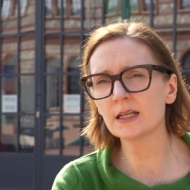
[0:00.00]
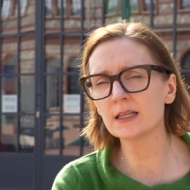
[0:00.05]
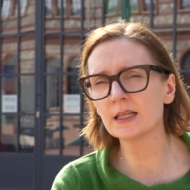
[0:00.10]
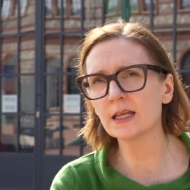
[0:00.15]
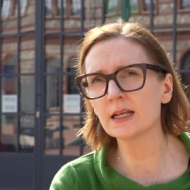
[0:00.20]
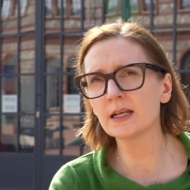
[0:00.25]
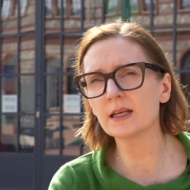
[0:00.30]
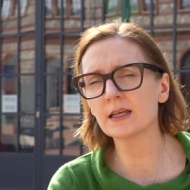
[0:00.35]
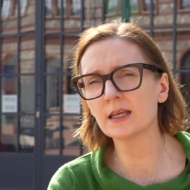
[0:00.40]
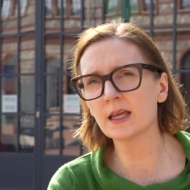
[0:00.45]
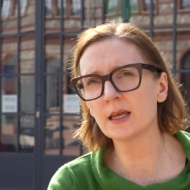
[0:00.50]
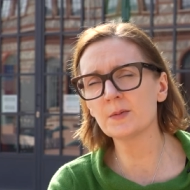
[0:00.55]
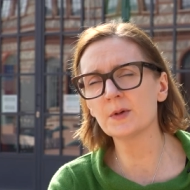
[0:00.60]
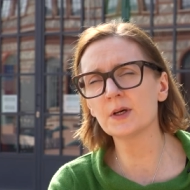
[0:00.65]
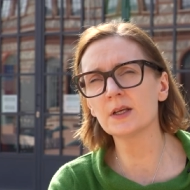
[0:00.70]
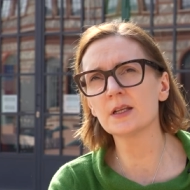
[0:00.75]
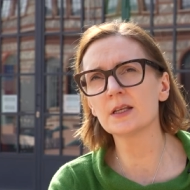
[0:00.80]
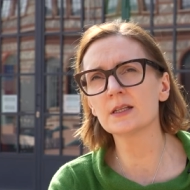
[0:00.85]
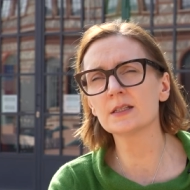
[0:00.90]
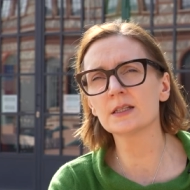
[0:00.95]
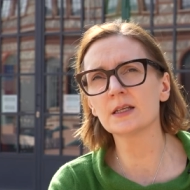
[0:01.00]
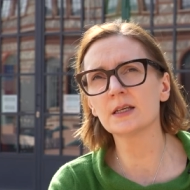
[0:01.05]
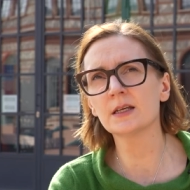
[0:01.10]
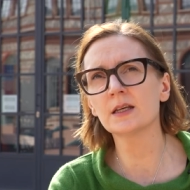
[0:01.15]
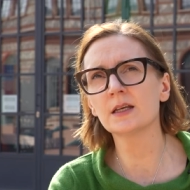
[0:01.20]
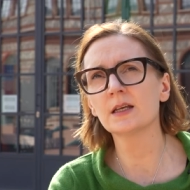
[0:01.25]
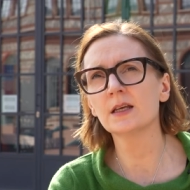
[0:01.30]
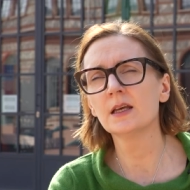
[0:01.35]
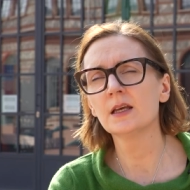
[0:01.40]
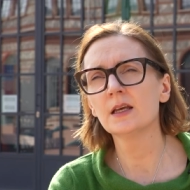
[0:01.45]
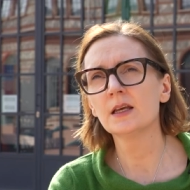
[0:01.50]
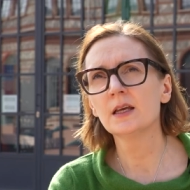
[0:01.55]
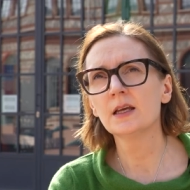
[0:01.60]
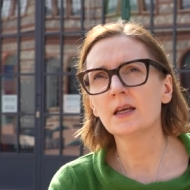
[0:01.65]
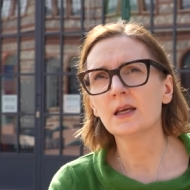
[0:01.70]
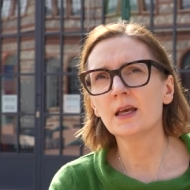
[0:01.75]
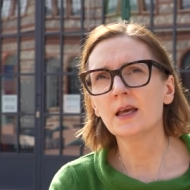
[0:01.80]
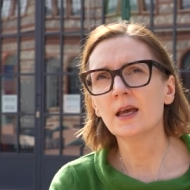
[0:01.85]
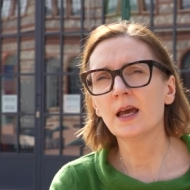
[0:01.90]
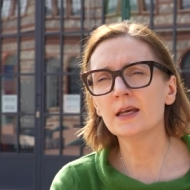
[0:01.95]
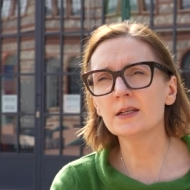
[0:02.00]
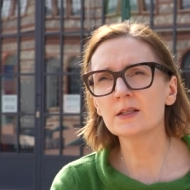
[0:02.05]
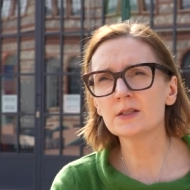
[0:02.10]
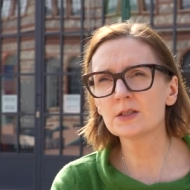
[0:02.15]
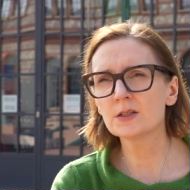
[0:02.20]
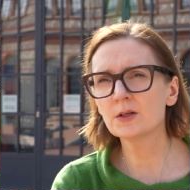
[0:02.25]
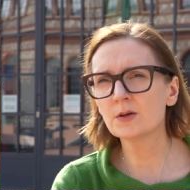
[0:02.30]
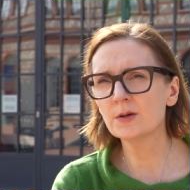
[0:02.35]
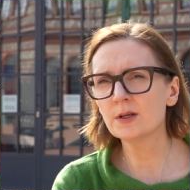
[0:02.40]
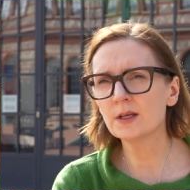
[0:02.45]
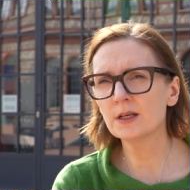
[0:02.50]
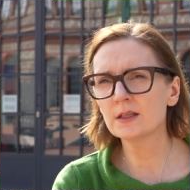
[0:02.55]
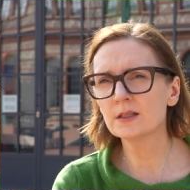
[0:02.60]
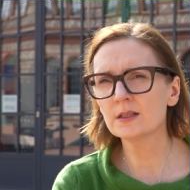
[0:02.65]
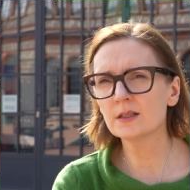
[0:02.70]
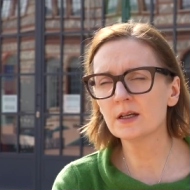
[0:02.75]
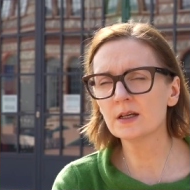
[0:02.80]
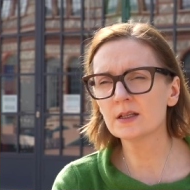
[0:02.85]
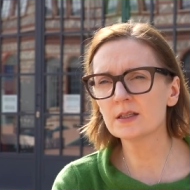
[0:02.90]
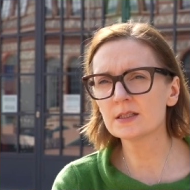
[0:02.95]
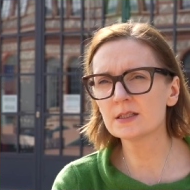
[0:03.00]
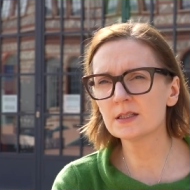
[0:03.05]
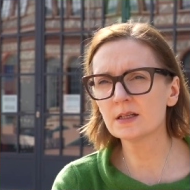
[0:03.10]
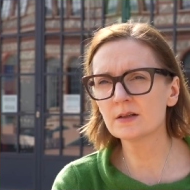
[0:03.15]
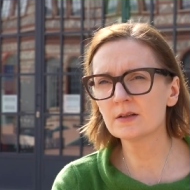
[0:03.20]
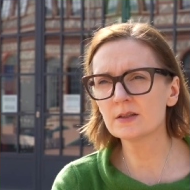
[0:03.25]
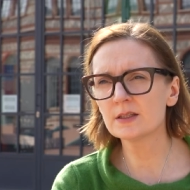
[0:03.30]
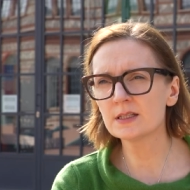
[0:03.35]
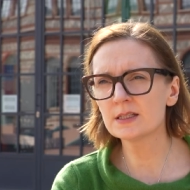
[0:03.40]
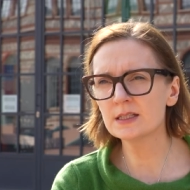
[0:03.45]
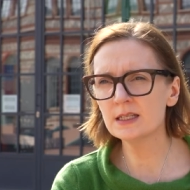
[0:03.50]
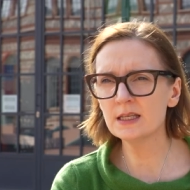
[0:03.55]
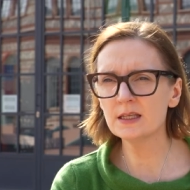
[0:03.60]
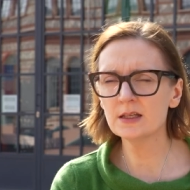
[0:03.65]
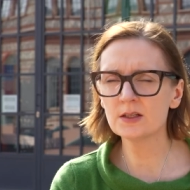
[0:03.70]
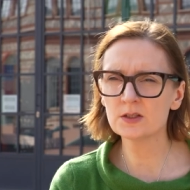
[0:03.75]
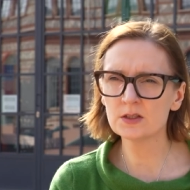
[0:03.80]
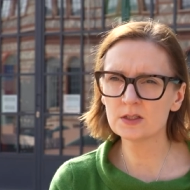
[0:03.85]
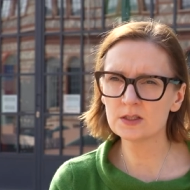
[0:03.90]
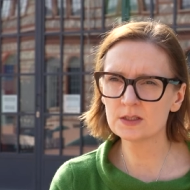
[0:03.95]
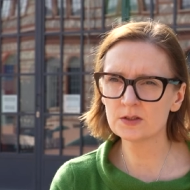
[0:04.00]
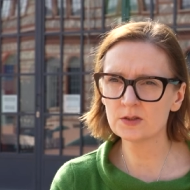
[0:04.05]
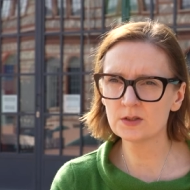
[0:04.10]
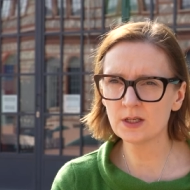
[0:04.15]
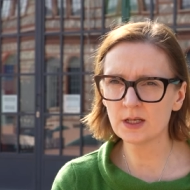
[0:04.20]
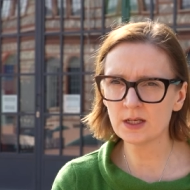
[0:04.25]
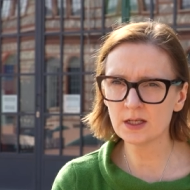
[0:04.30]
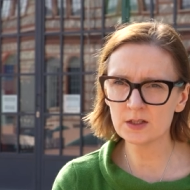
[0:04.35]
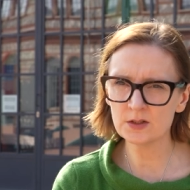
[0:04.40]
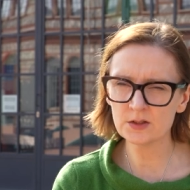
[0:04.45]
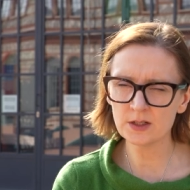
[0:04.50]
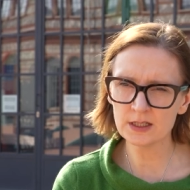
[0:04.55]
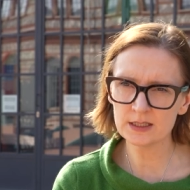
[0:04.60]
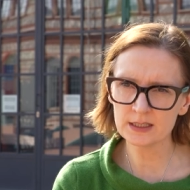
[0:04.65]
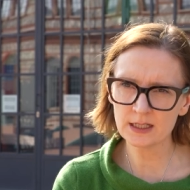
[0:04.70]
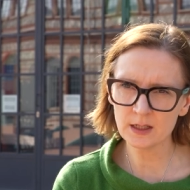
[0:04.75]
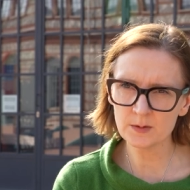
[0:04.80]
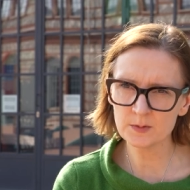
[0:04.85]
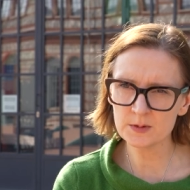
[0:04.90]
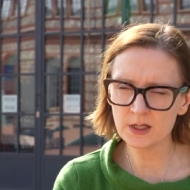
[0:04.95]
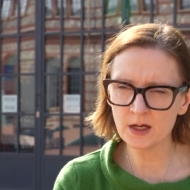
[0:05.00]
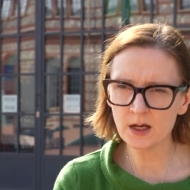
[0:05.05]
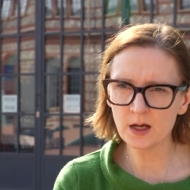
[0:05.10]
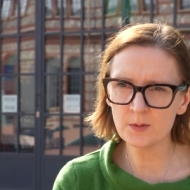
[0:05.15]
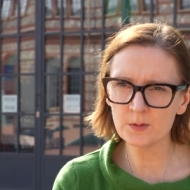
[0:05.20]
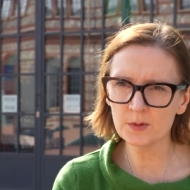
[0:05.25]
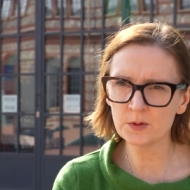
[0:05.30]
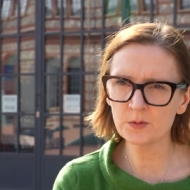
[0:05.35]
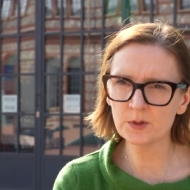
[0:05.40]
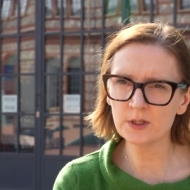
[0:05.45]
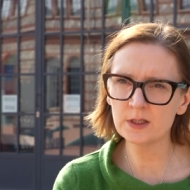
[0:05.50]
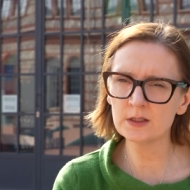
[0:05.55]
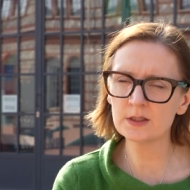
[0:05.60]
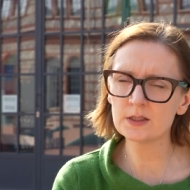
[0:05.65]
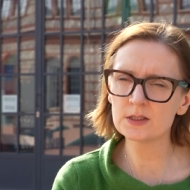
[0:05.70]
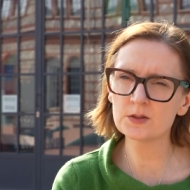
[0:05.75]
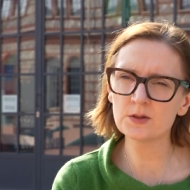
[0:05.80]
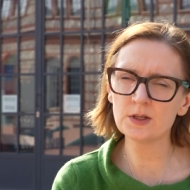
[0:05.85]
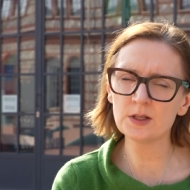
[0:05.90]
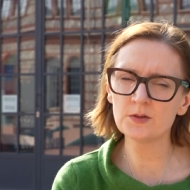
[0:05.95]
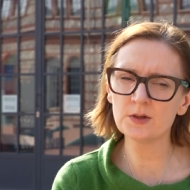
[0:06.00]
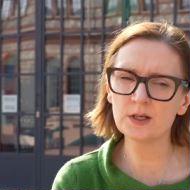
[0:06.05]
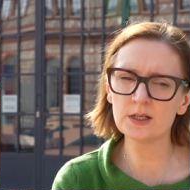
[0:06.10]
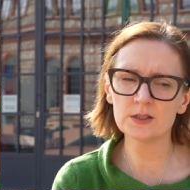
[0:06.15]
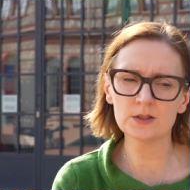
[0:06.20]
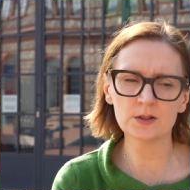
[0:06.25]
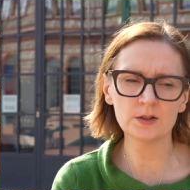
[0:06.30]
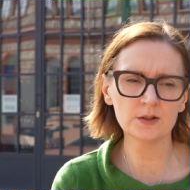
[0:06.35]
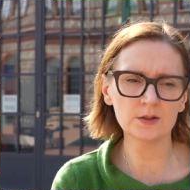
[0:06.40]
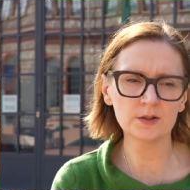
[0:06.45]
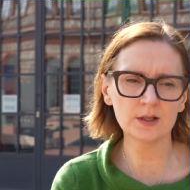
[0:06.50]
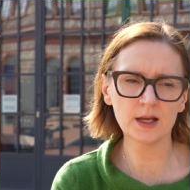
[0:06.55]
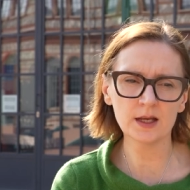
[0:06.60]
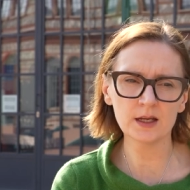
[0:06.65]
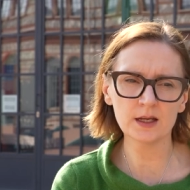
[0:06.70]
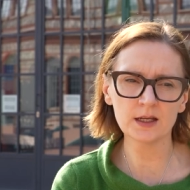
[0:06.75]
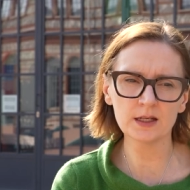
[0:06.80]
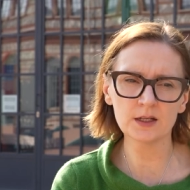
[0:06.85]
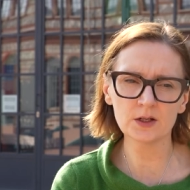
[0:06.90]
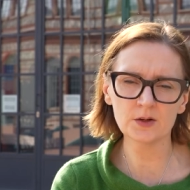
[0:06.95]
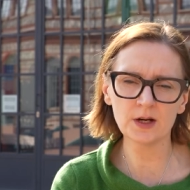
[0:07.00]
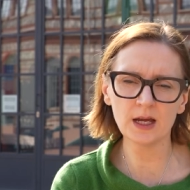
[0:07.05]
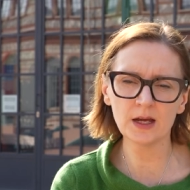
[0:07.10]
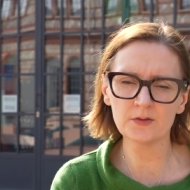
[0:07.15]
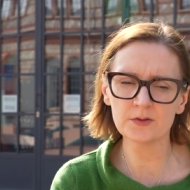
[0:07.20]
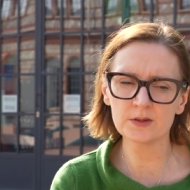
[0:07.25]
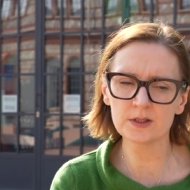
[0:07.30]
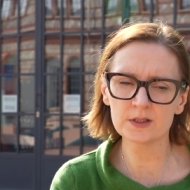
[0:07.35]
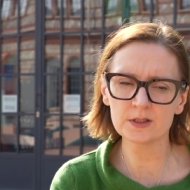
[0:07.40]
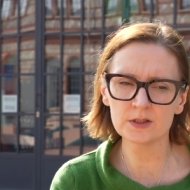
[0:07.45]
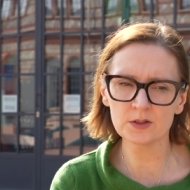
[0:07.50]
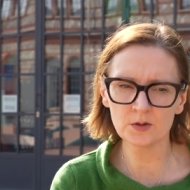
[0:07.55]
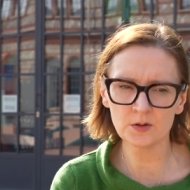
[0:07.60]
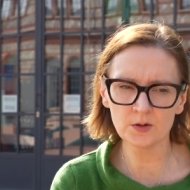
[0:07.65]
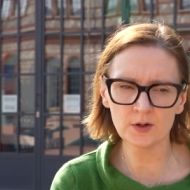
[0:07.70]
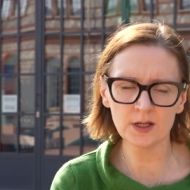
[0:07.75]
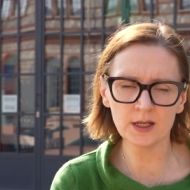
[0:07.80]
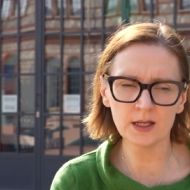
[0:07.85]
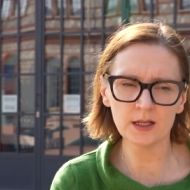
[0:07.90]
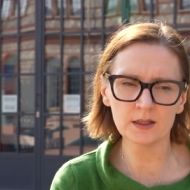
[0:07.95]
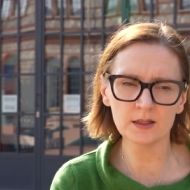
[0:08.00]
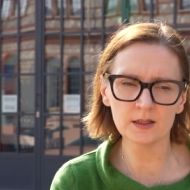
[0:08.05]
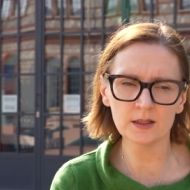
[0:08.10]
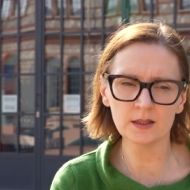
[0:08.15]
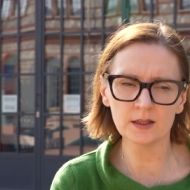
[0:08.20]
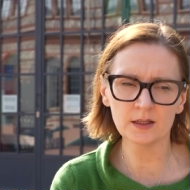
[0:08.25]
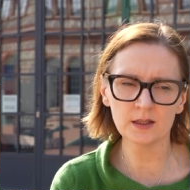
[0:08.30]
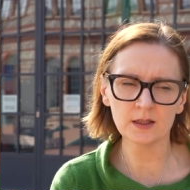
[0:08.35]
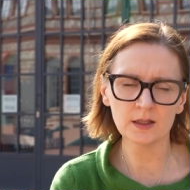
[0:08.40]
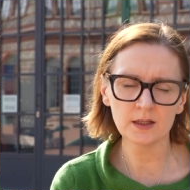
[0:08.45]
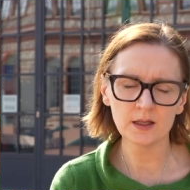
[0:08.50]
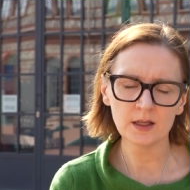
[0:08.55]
And then I came on as had a story on Song of the Sea, and just tried to help Tom and Will, the screenwriter, kind of craft the story and the